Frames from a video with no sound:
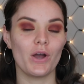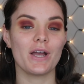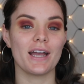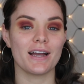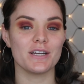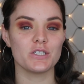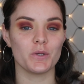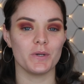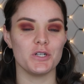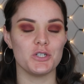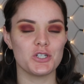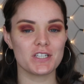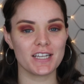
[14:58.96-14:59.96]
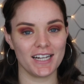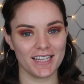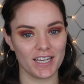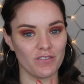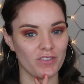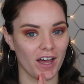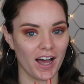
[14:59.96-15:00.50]
Okay guys, so we're just going to
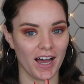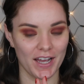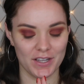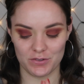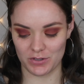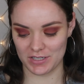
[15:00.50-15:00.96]
leave the eyes